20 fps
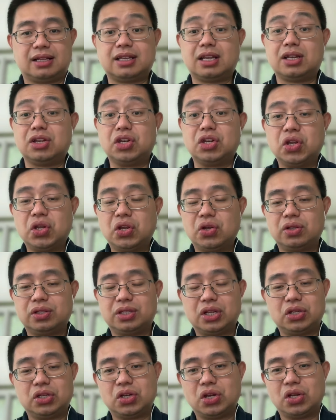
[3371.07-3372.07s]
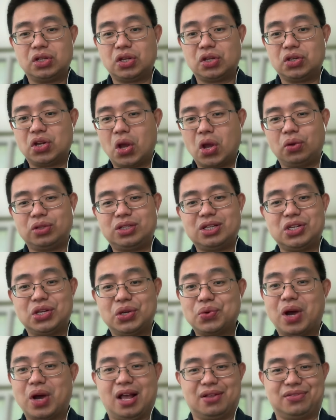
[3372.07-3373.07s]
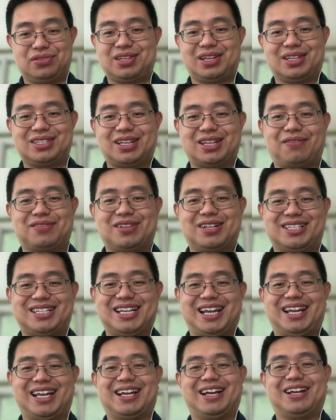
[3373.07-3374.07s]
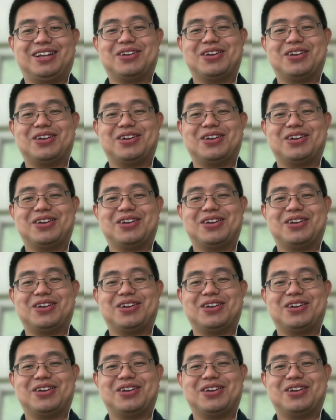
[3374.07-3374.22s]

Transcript: They know the nuances of the data.